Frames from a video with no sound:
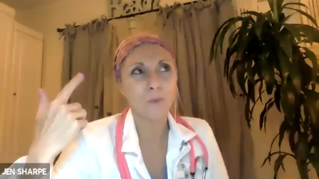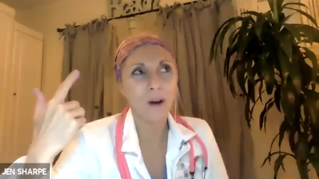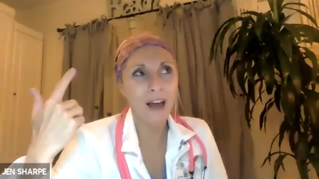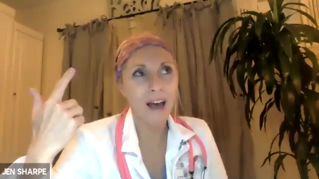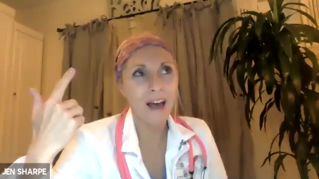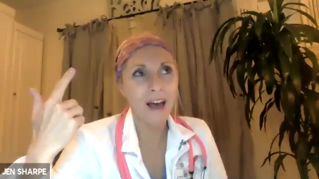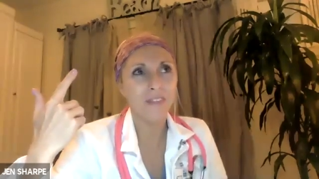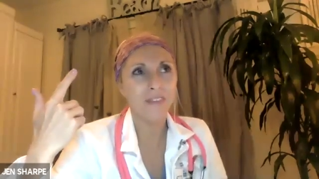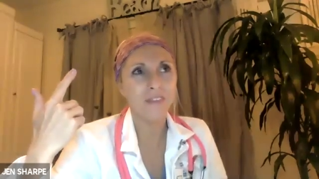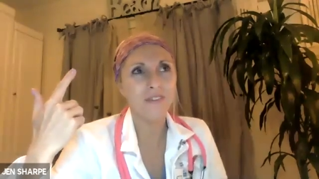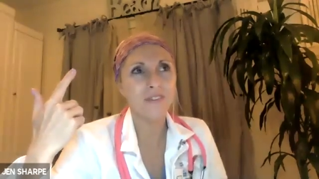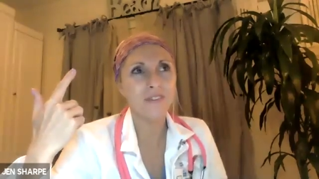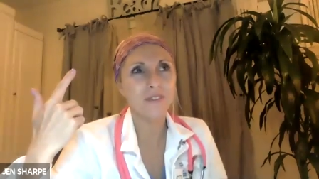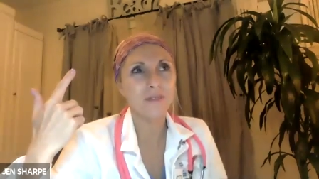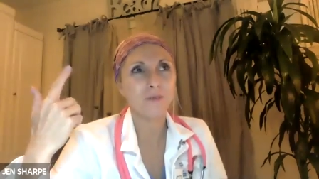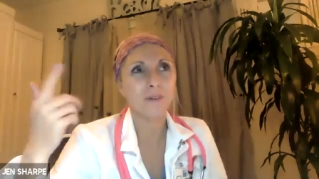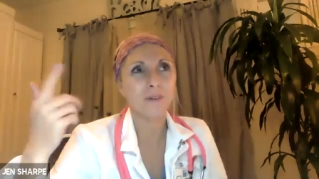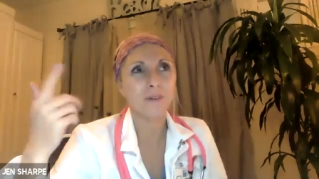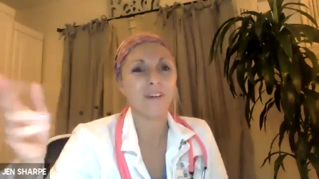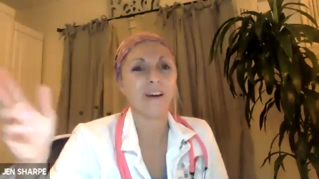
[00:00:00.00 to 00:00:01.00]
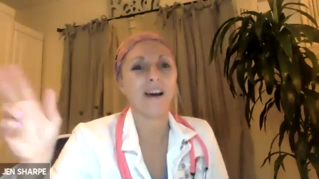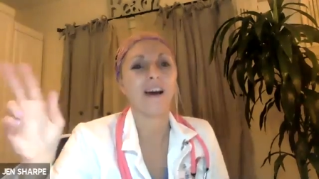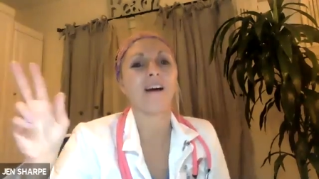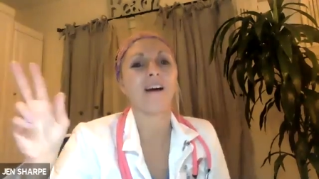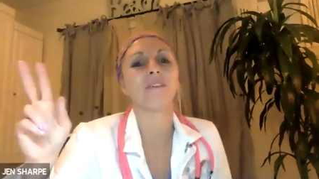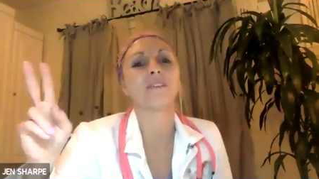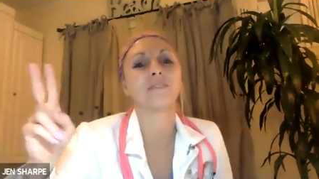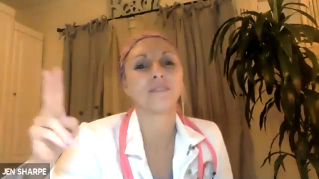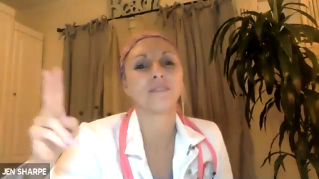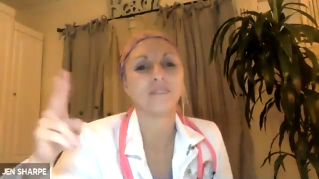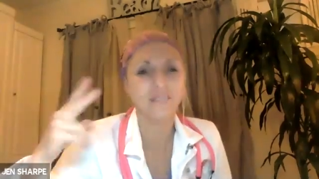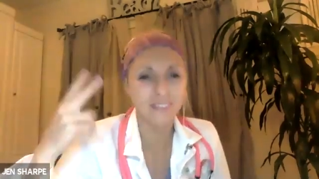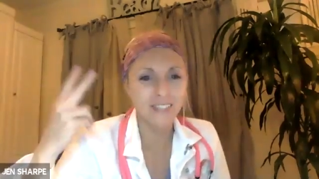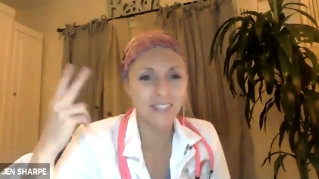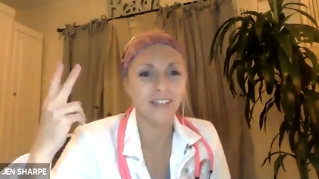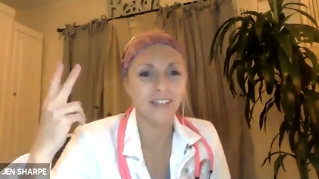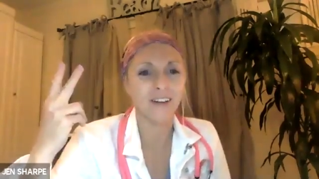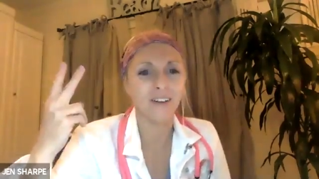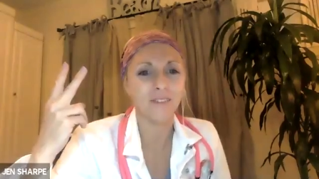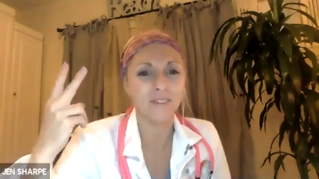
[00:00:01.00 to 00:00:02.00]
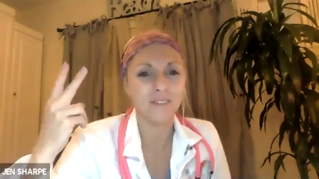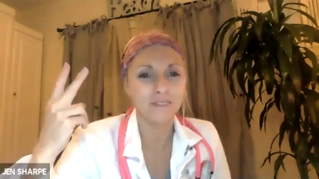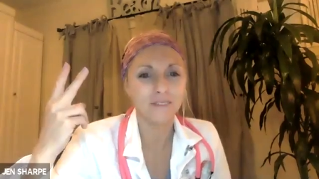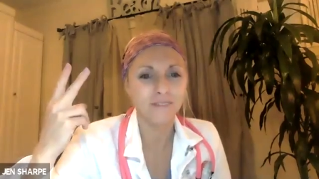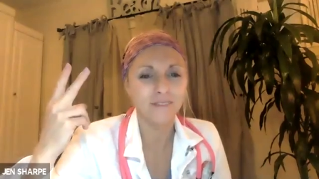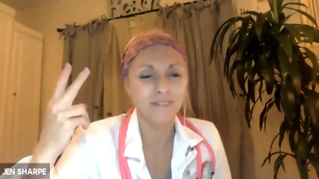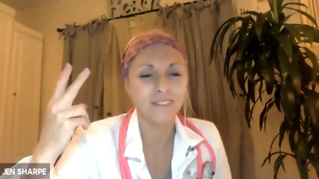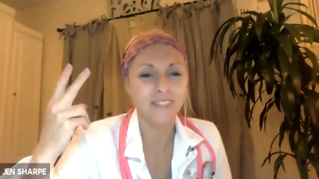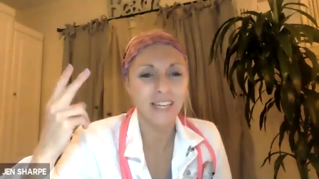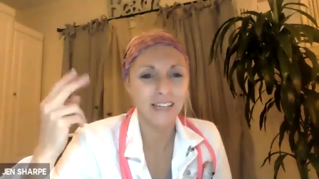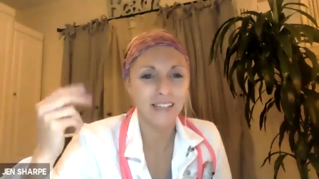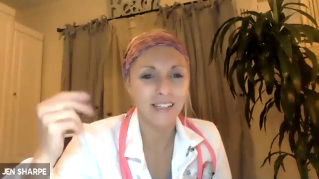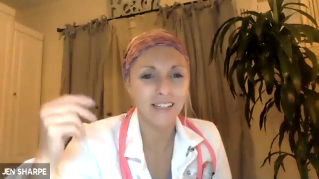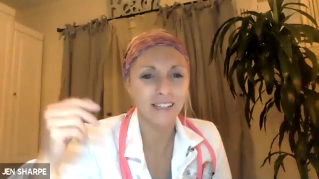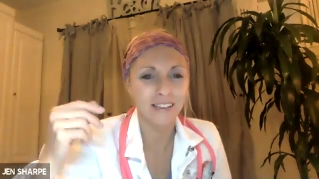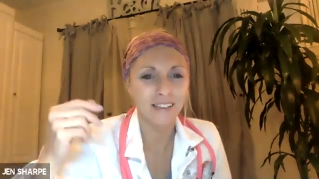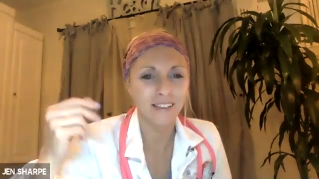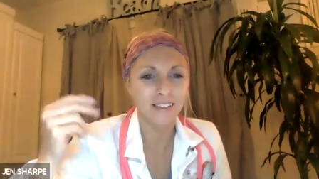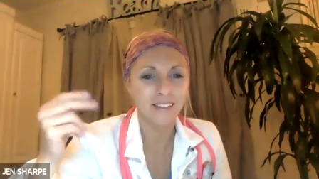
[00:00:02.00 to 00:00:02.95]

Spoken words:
breaths without, taking a,